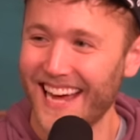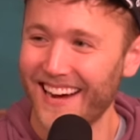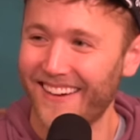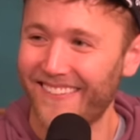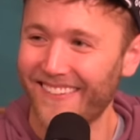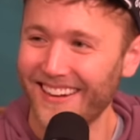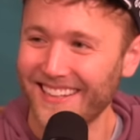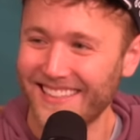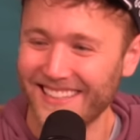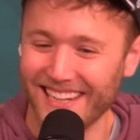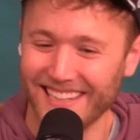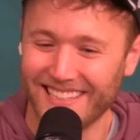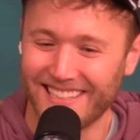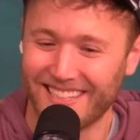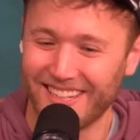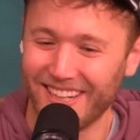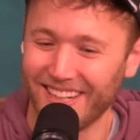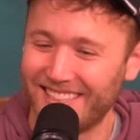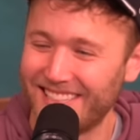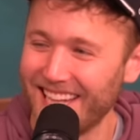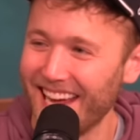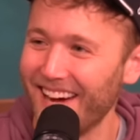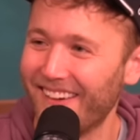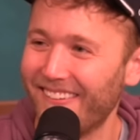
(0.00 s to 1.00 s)
segues us to,
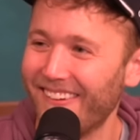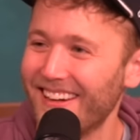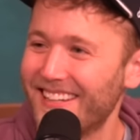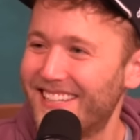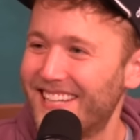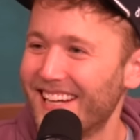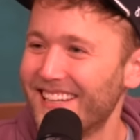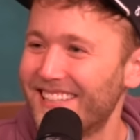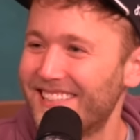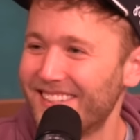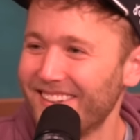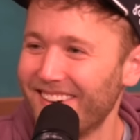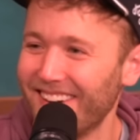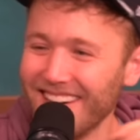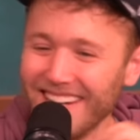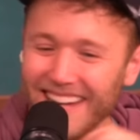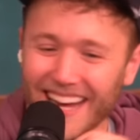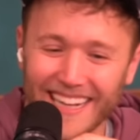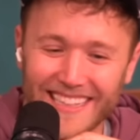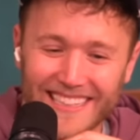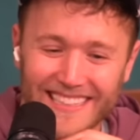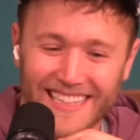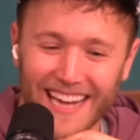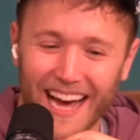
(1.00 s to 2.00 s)
segues us to our
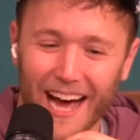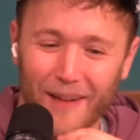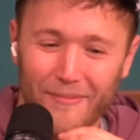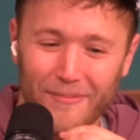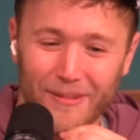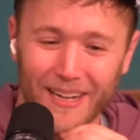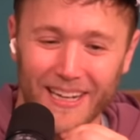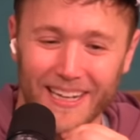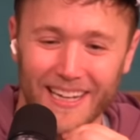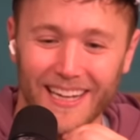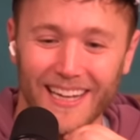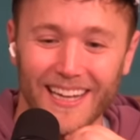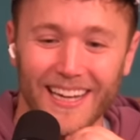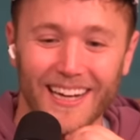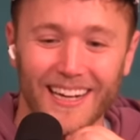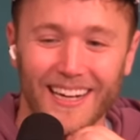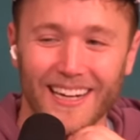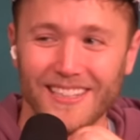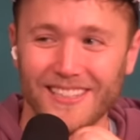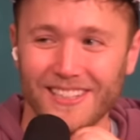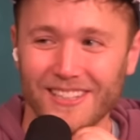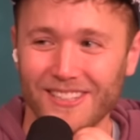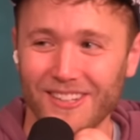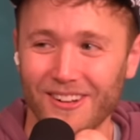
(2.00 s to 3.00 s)
next topic
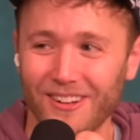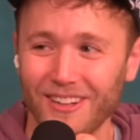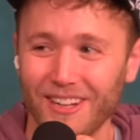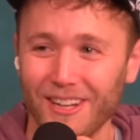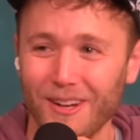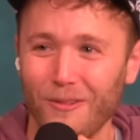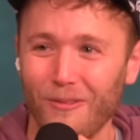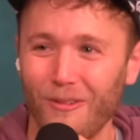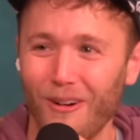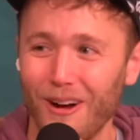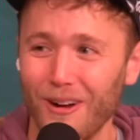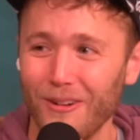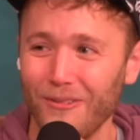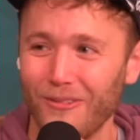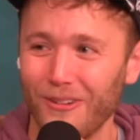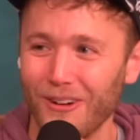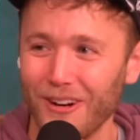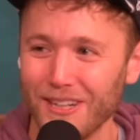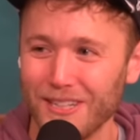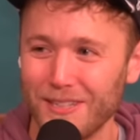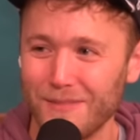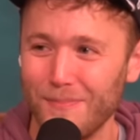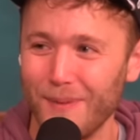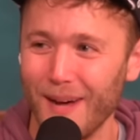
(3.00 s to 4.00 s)
because there's only one
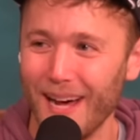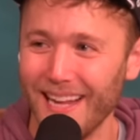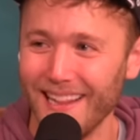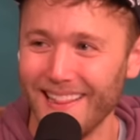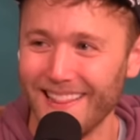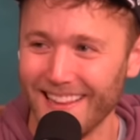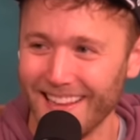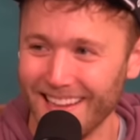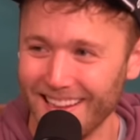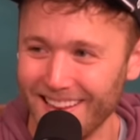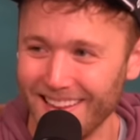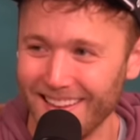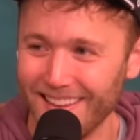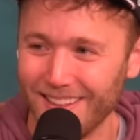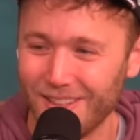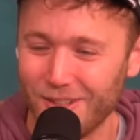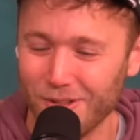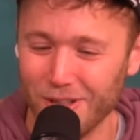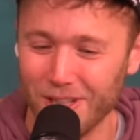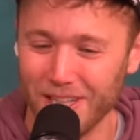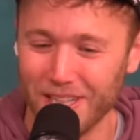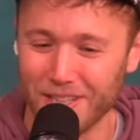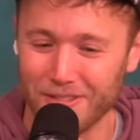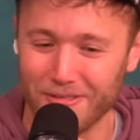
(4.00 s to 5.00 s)
worse bet than
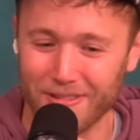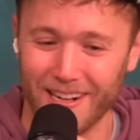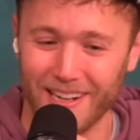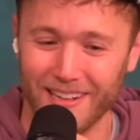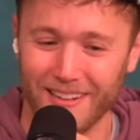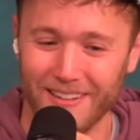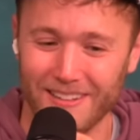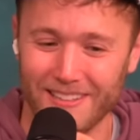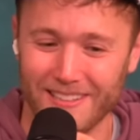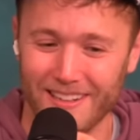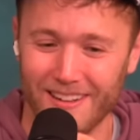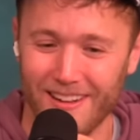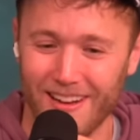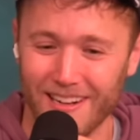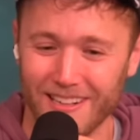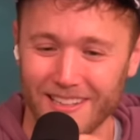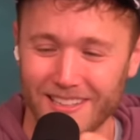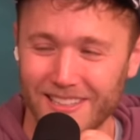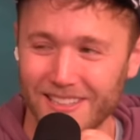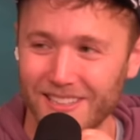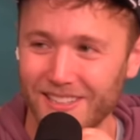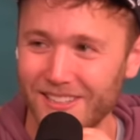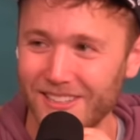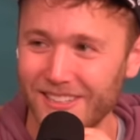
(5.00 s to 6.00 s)
Julius Randle's long
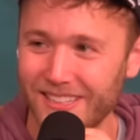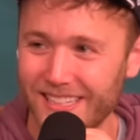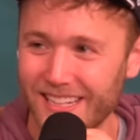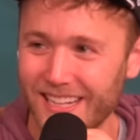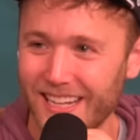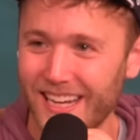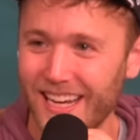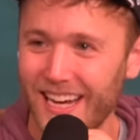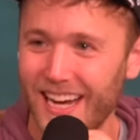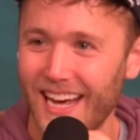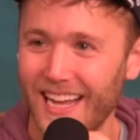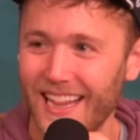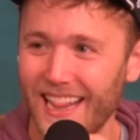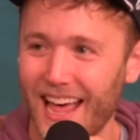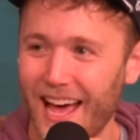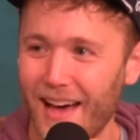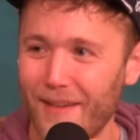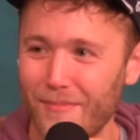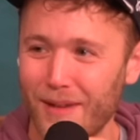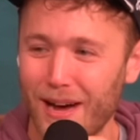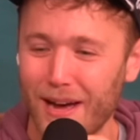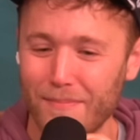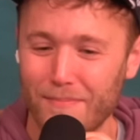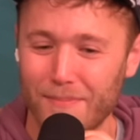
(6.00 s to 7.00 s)
twos, and
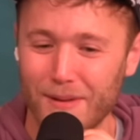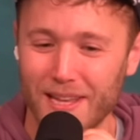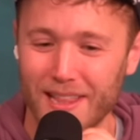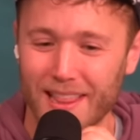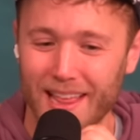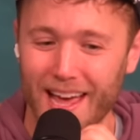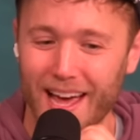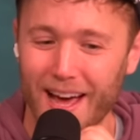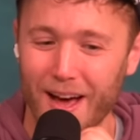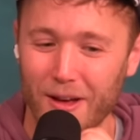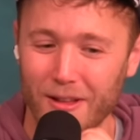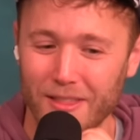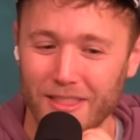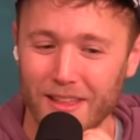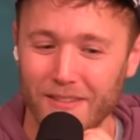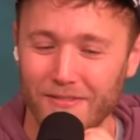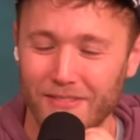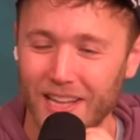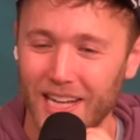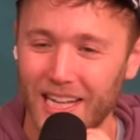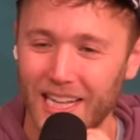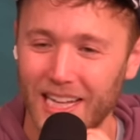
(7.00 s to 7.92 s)
that might be the health of the